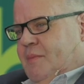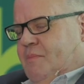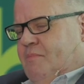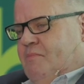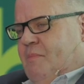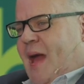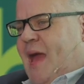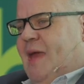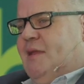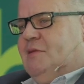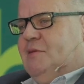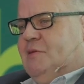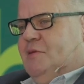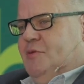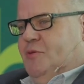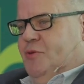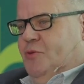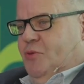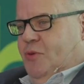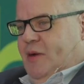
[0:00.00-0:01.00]
Matt
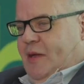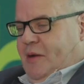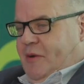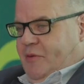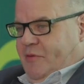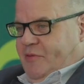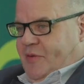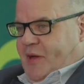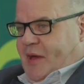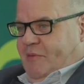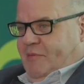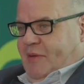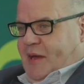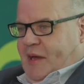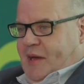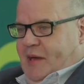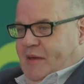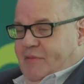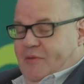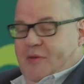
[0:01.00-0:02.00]
Chorley on 5
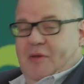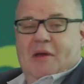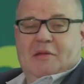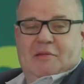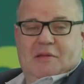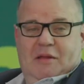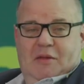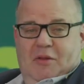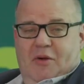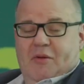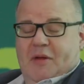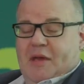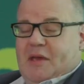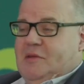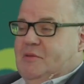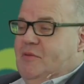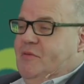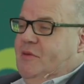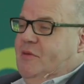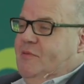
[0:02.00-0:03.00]
Live, who has a long
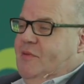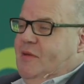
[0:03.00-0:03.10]
history